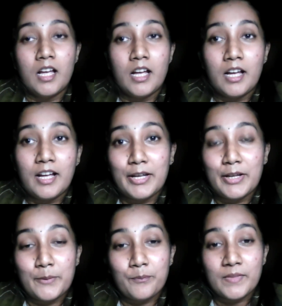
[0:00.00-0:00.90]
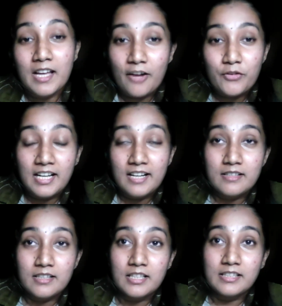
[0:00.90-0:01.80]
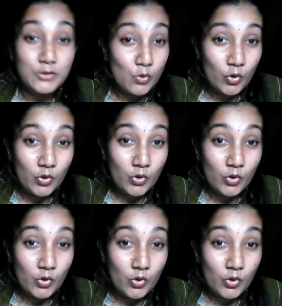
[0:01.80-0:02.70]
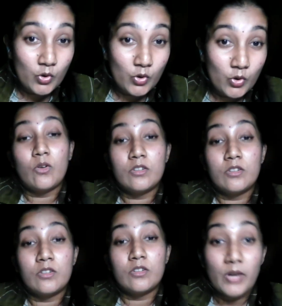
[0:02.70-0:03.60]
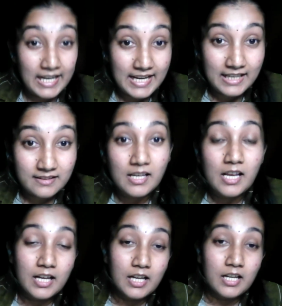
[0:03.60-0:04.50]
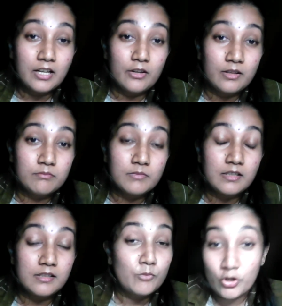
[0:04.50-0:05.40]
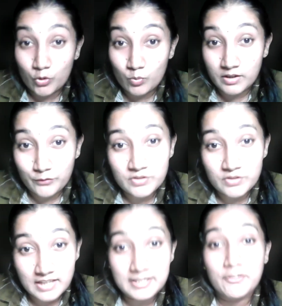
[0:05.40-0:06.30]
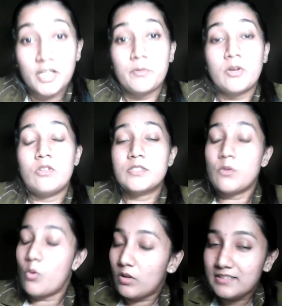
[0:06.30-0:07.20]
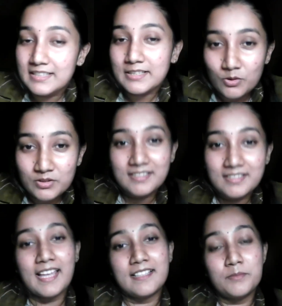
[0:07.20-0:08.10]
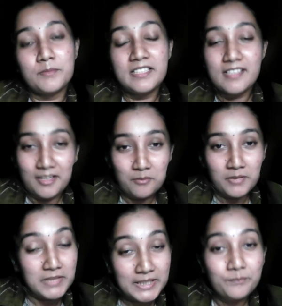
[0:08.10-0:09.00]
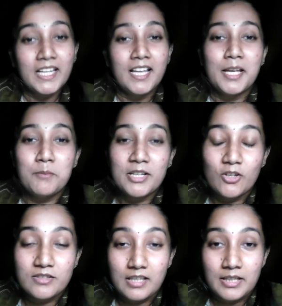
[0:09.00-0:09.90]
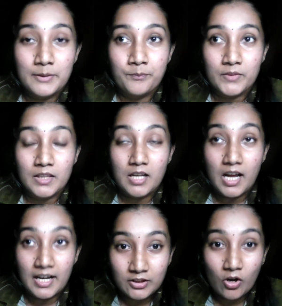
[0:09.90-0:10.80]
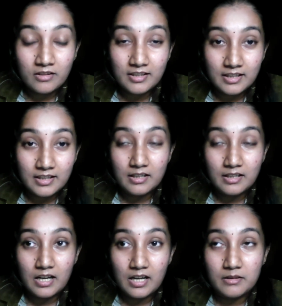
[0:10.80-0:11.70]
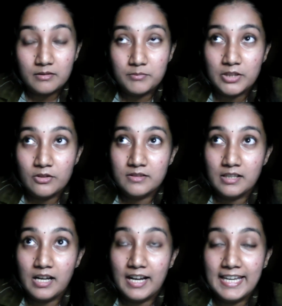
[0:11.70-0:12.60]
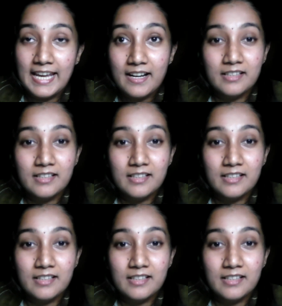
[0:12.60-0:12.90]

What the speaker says: After that, the solo learn and also edX, Moratuwa, full stack developer course, all these courses has been done by me because I thought because I had